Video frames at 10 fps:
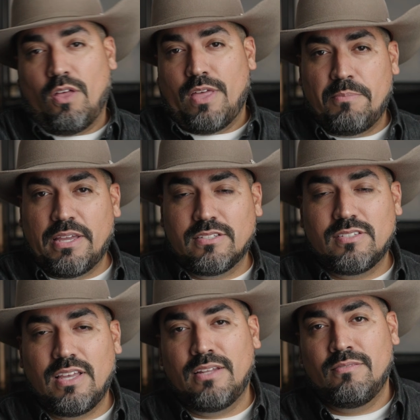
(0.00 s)
all that being
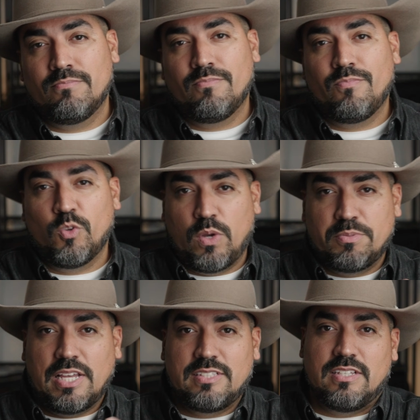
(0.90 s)
said, the
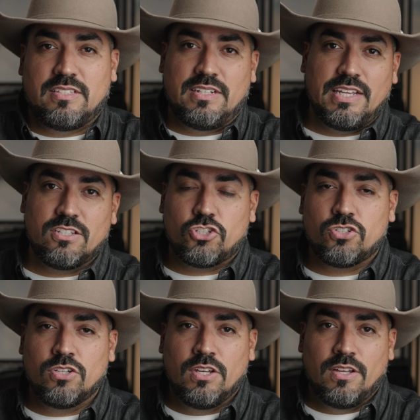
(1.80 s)
website says 1
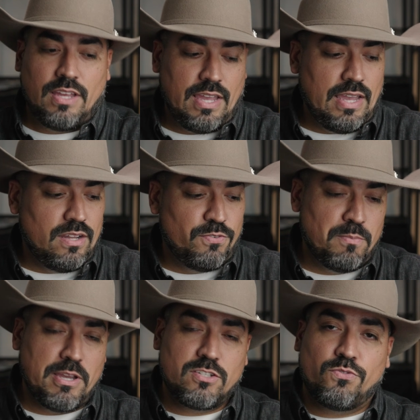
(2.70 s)
inch, and if you
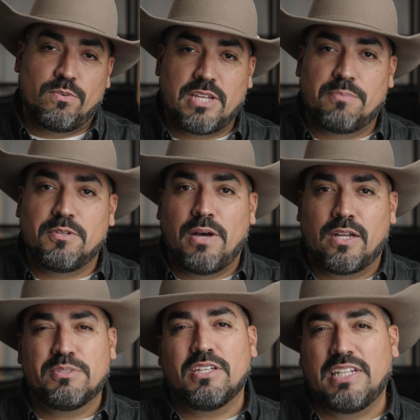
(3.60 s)
measure it from top to
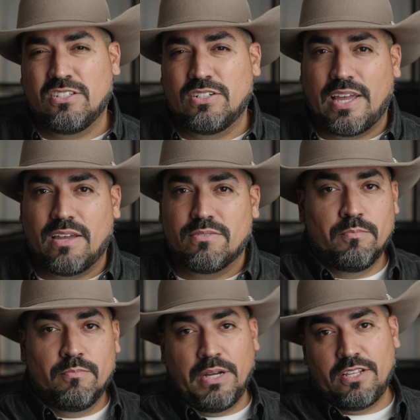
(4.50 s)
bottom, it's 1.5 inches.
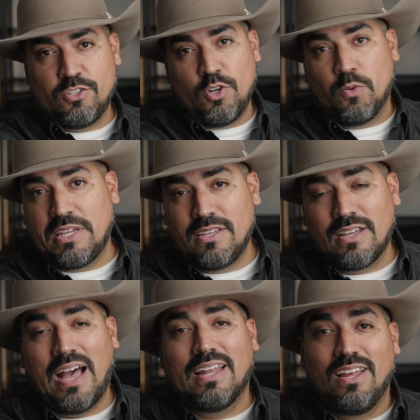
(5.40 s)
But you know me,
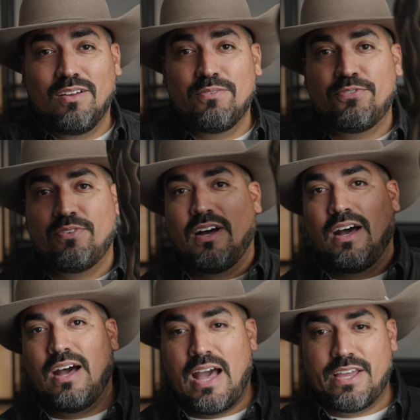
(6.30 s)
I love a
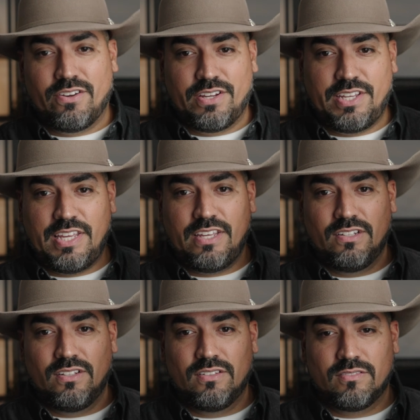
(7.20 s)
higher
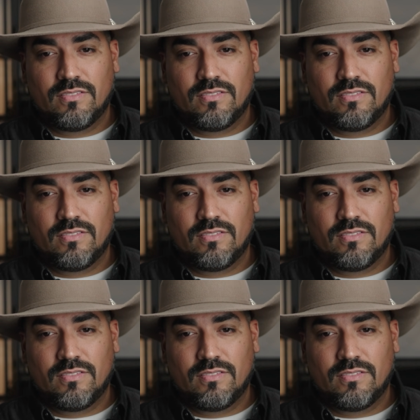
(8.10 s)
heel